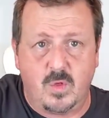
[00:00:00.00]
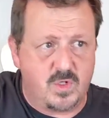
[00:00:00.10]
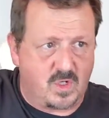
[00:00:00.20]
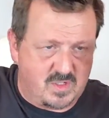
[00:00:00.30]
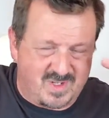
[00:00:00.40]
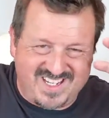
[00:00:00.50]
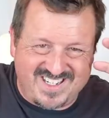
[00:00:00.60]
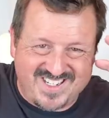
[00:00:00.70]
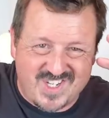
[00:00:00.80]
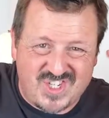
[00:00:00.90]
And you can get
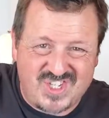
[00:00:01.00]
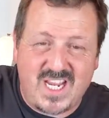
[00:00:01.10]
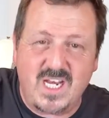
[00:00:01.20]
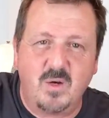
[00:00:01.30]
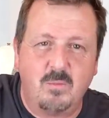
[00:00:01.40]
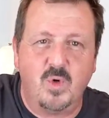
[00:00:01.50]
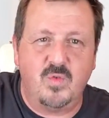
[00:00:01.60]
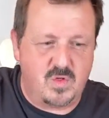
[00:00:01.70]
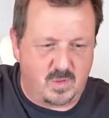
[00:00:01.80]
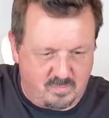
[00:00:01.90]
it as a scene in a
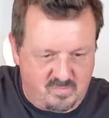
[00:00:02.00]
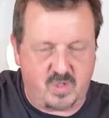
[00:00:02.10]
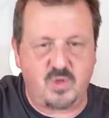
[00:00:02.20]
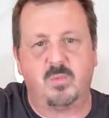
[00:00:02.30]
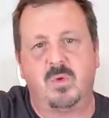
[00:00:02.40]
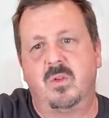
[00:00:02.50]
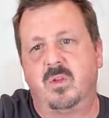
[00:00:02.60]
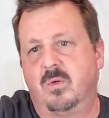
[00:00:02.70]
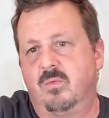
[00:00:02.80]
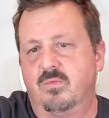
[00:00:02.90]
movie. You can picture them on
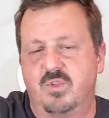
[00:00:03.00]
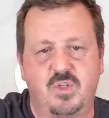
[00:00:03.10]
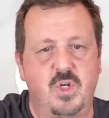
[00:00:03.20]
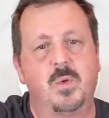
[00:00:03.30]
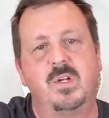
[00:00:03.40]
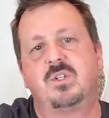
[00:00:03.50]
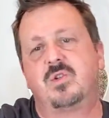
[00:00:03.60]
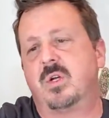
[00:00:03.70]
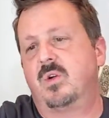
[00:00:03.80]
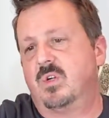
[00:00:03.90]
the snowy
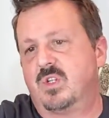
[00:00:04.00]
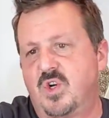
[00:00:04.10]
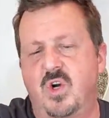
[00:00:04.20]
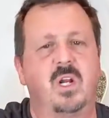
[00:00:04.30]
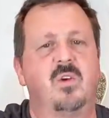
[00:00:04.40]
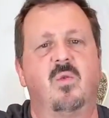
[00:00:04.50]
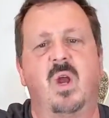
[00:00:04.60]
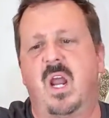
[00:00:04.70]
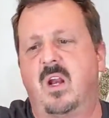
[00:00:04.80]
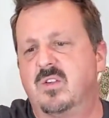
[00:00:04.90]
street where it's turning into
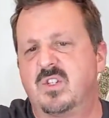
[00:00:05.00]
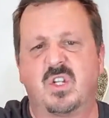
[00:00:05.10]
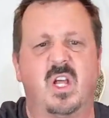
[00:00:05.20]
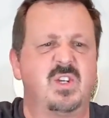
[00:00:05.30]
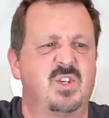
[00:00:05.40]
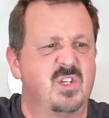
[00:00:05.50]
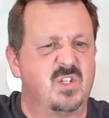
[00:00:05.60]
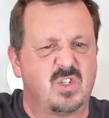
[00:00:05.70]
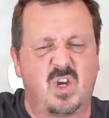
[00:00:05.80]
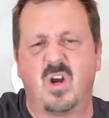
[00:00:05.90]
rain and there's slush and
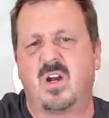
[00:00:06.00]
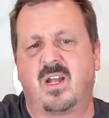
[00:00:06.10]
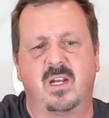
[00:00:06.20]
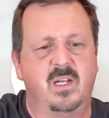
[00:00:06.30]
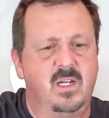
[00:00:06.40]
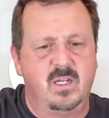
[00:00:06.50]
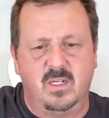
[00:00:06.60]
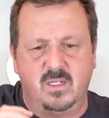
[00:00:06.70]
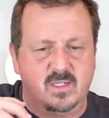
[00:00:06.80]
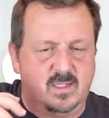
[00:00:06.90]
it's dark and
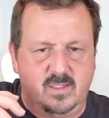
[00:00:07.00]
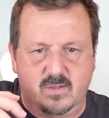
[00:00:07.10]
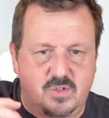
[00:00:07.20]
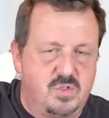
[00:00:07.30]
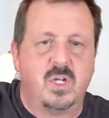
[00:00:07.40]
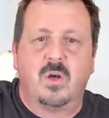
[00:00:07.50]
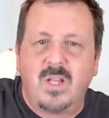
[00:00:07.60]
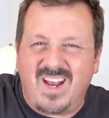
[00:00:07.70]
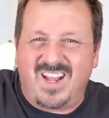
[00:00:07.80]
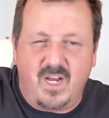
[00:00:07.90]
there's,
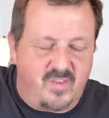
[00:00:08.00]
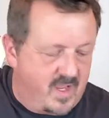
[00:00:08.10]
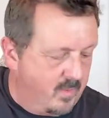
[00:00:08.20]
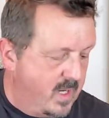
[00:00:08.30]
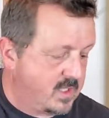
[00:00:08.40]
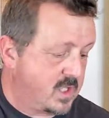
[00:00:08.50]
that kind of thing, right?